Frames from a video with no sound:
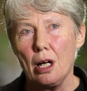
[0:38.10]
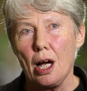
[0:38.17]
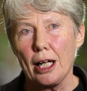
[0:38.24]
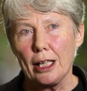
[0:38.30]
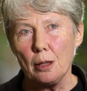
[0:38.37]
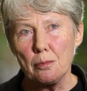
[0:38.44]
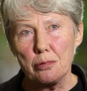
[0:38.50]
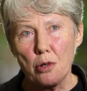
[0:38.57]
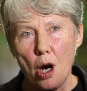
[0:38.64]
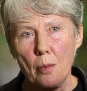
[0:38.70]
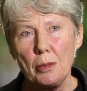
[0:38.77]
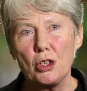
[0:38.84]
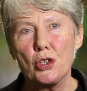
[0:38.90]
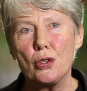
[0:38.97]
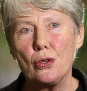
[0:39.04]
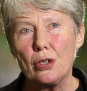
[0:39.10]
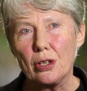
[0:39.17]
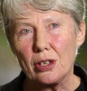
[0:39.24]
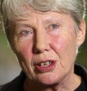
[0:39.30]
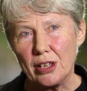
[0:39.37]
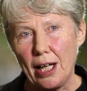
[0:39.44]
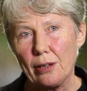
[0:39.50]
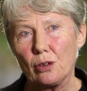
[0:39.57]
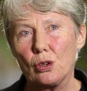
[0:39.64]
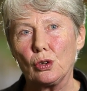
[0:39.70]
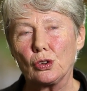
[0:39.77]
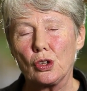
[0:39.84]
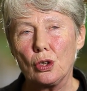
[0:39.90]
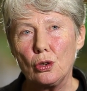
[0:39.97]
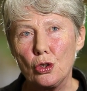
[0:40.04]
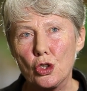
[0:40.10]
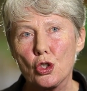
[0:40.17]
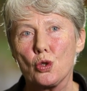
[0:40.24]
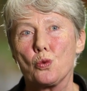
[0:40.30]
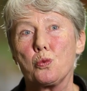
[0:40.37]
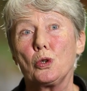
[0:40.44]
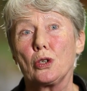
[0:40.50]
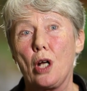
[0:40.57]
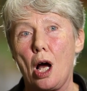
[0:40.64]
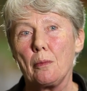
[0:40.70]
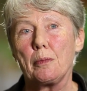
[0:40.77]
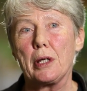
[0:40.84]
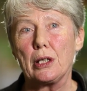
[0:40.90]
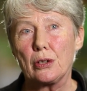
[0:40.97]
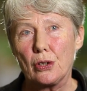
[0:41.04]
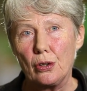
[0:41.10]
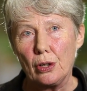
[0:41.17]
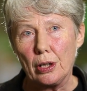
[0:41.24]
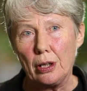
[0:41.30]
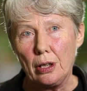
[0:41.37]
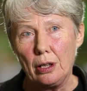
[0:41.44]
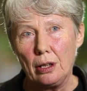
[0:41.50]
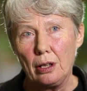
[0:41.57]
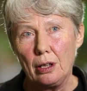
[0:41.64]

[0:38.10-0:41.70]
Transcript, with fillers: I can promise you that the technical solutions will not be as good.